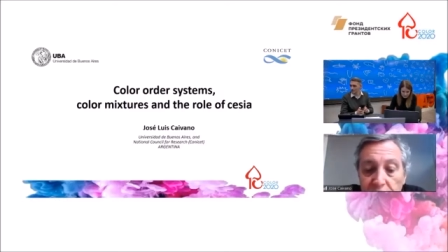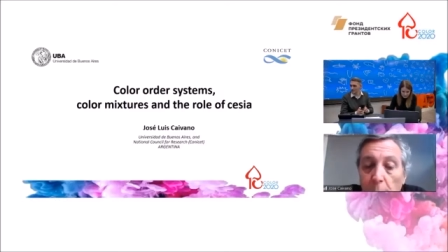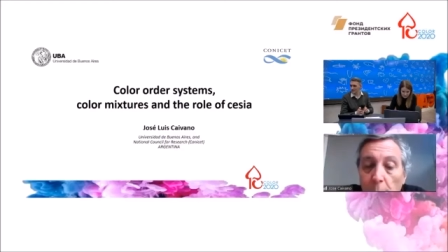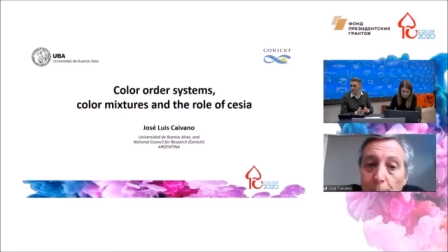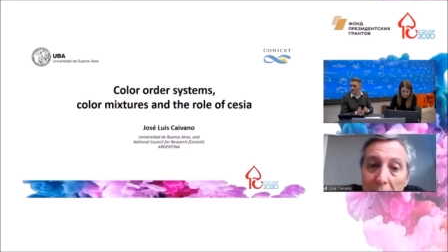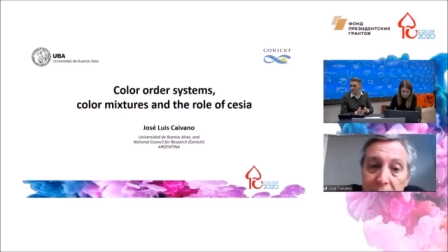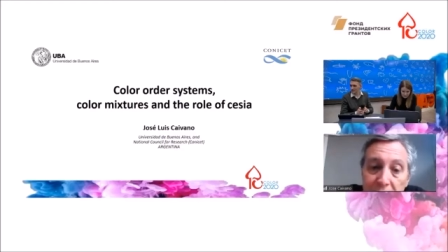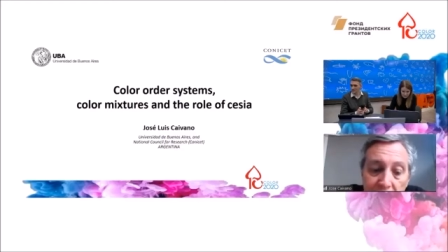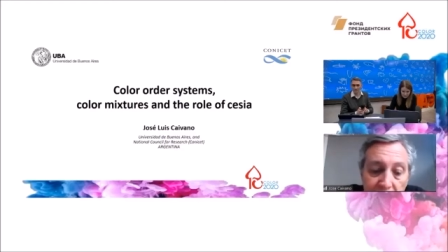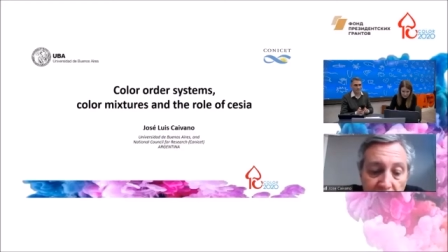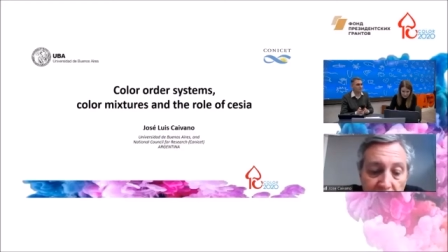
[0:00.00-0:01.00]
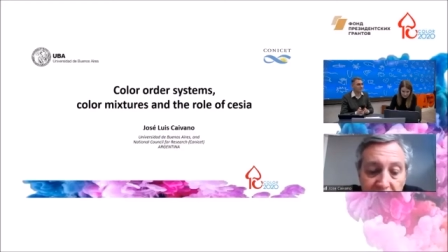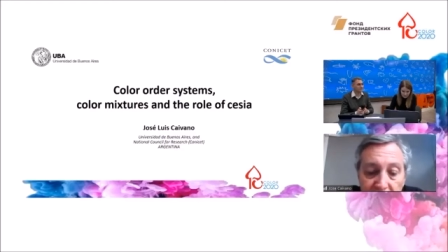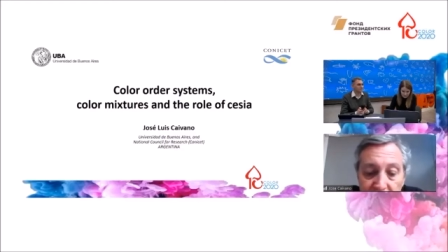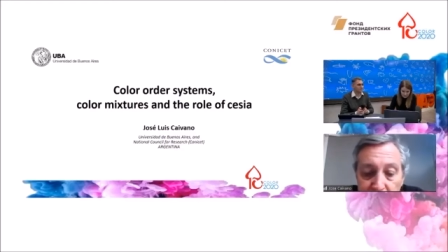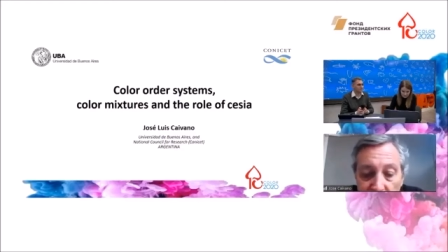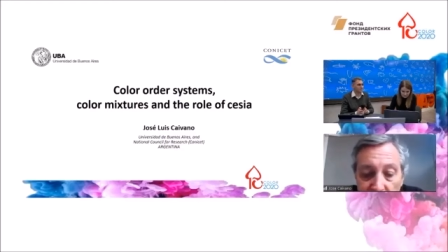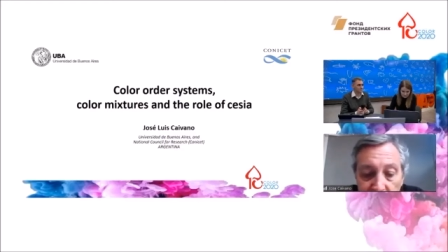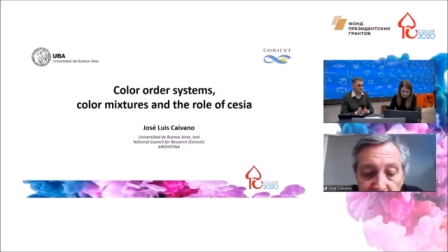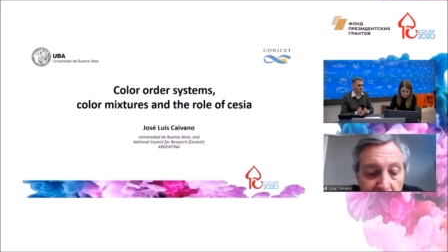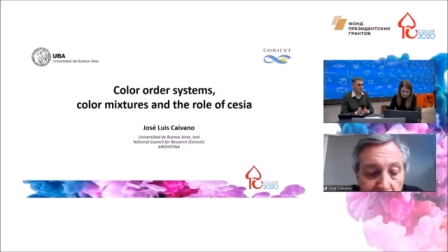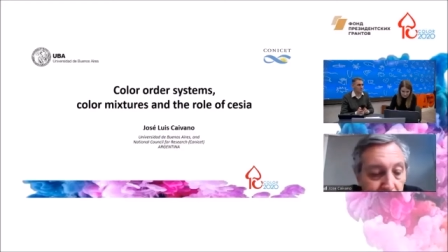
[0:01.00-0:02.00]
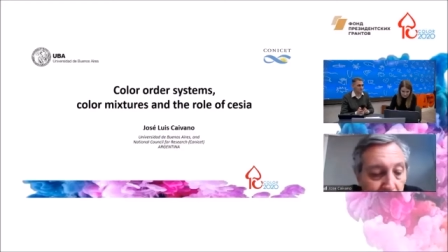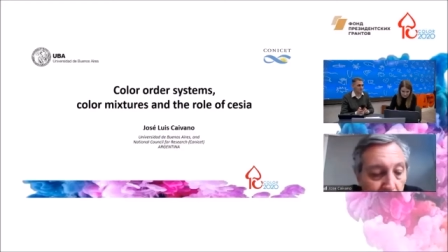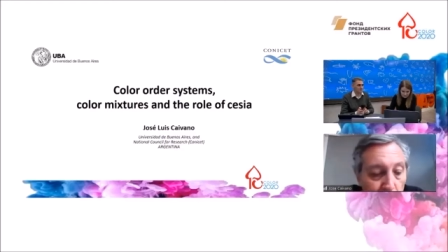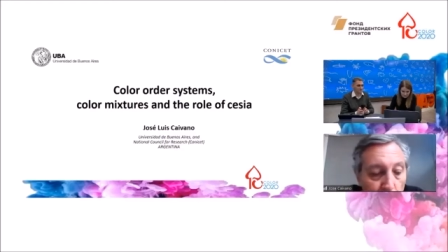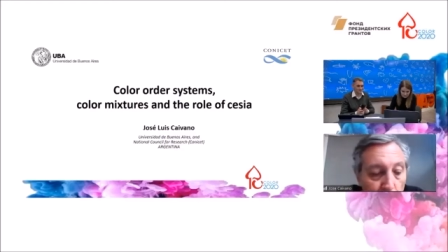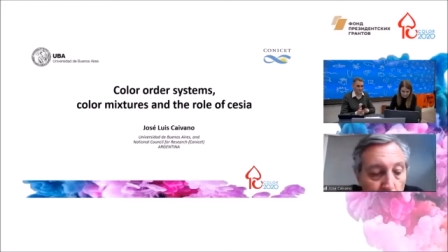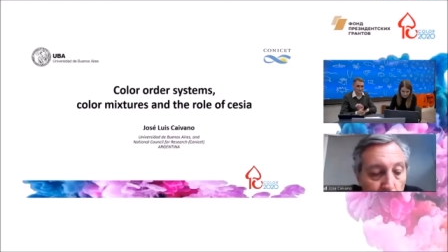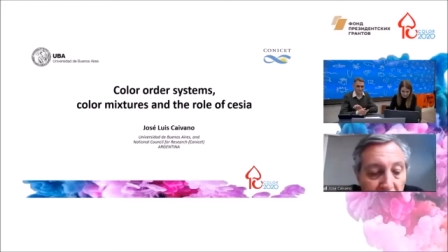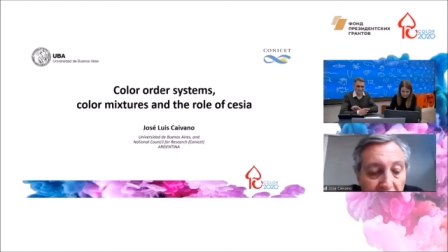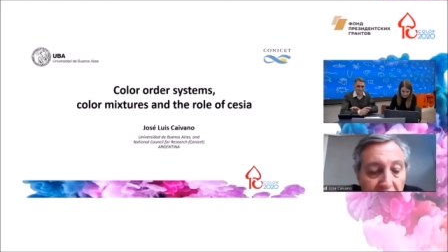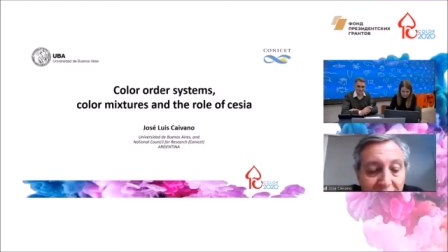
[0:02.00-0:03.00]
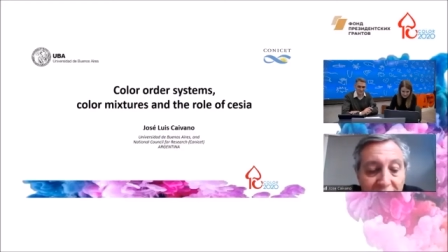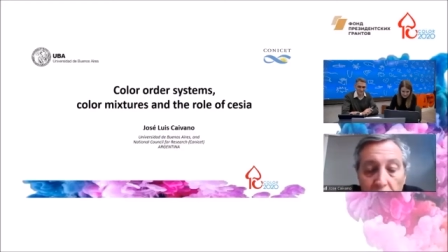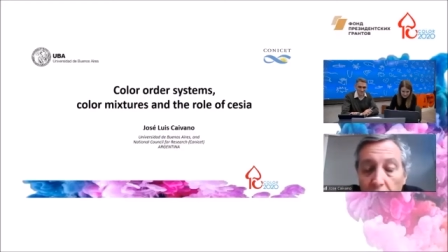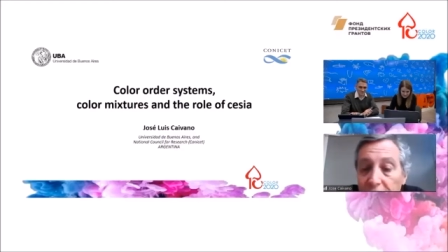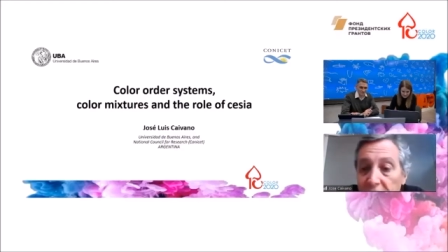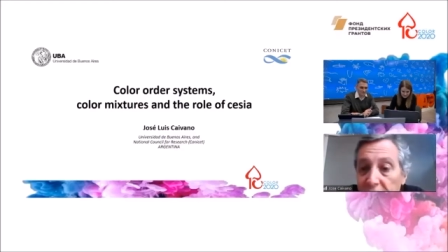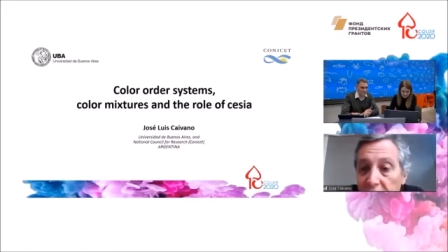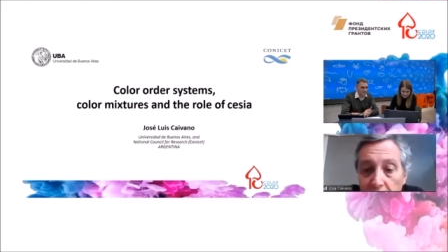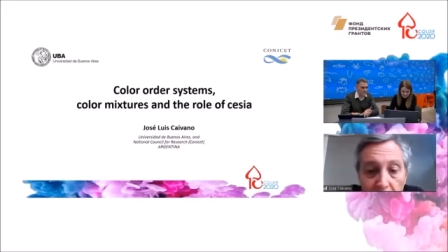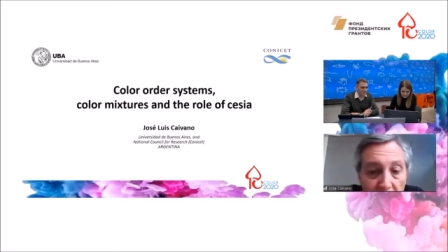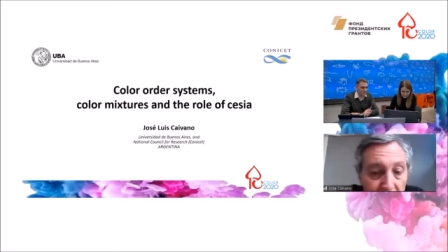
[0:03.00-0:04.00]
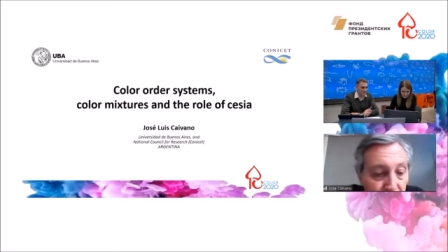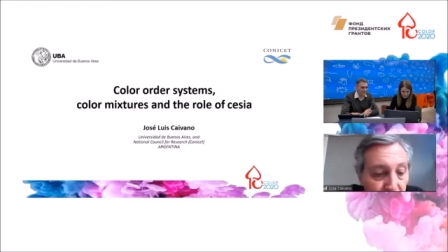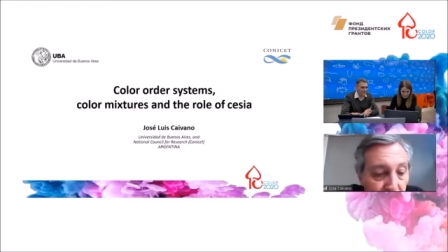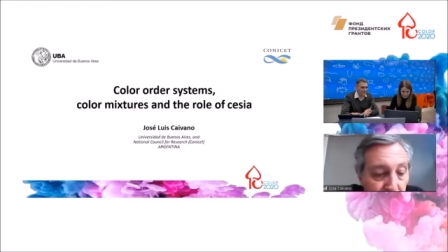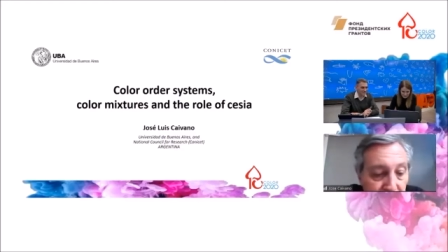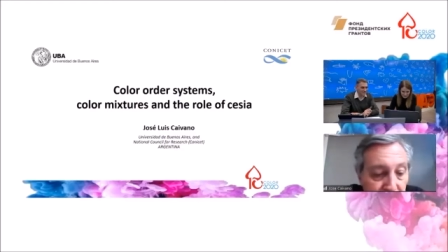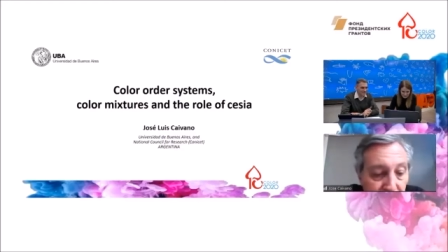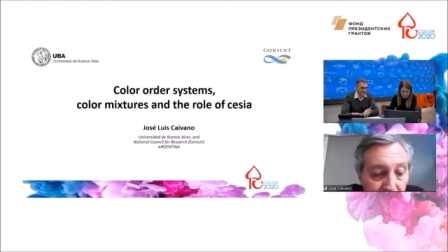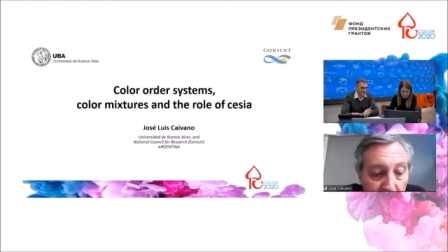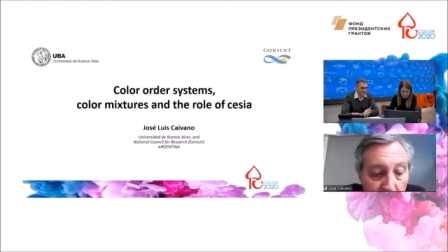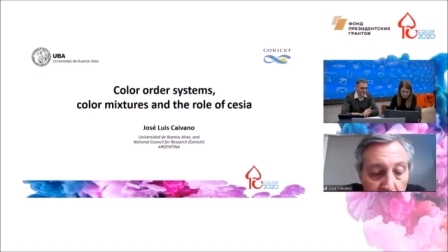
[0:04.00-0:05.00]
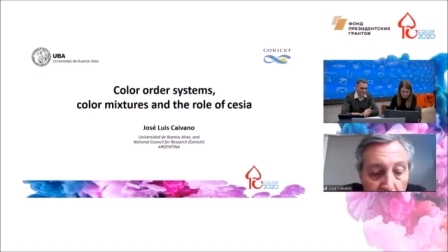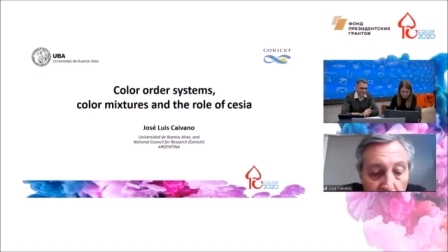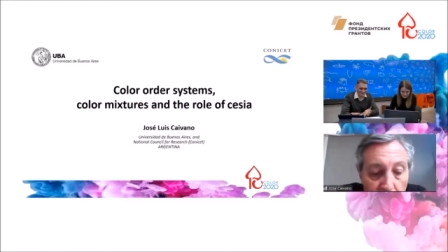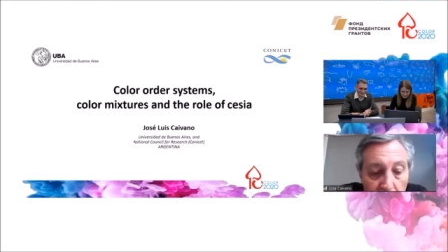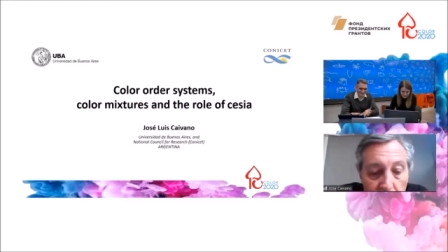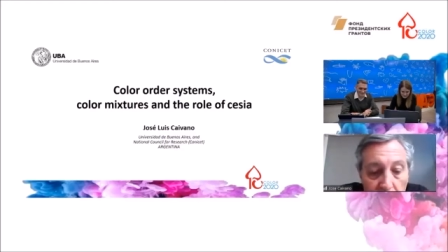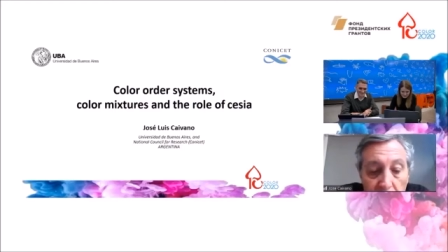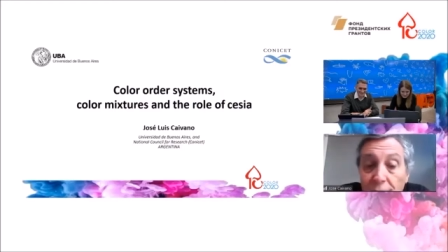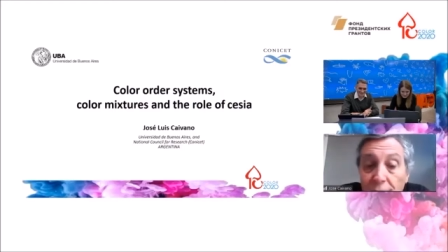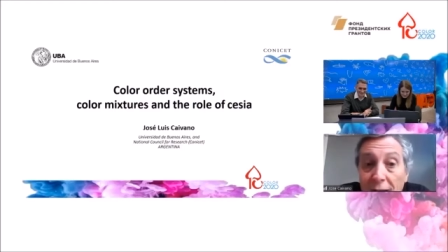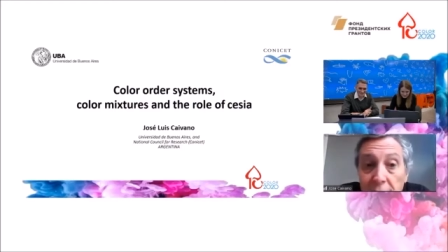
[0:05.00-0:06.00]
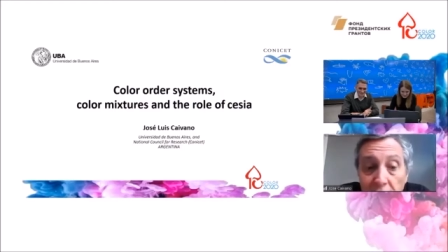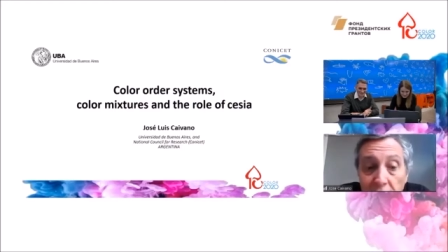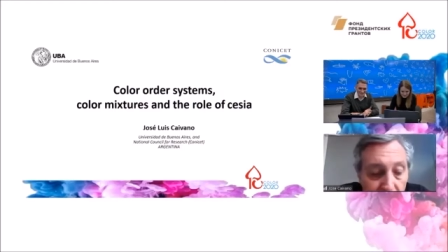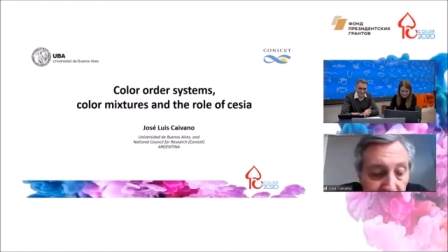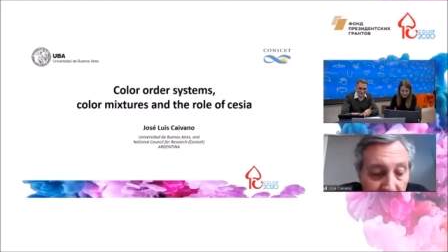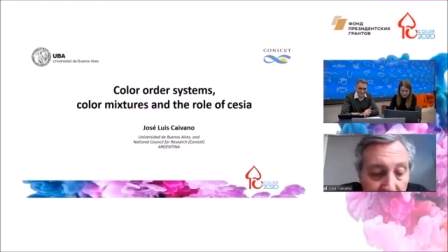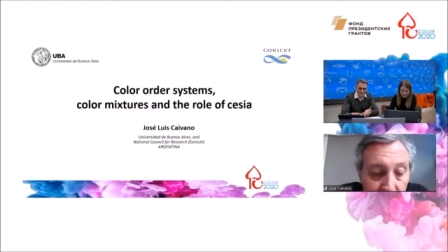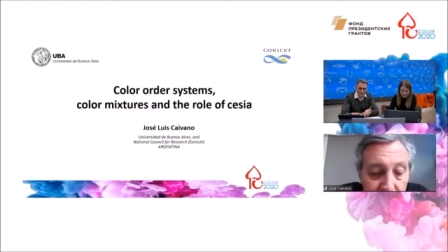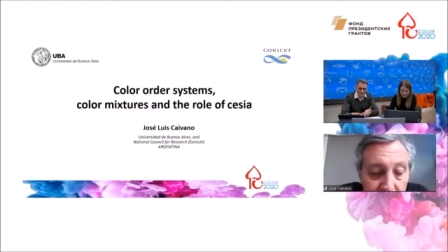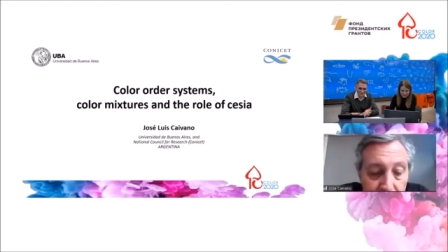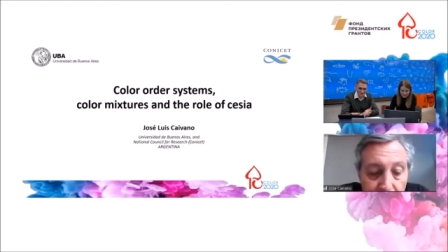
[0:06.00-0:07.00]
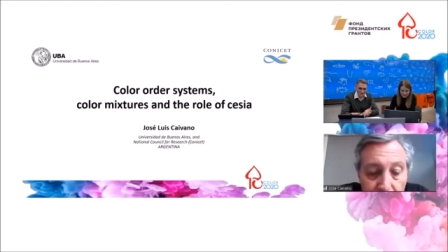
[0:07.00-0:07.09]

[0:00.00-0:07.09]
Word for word: opacity and transparency of the occurring media involved in the mixtures define the results.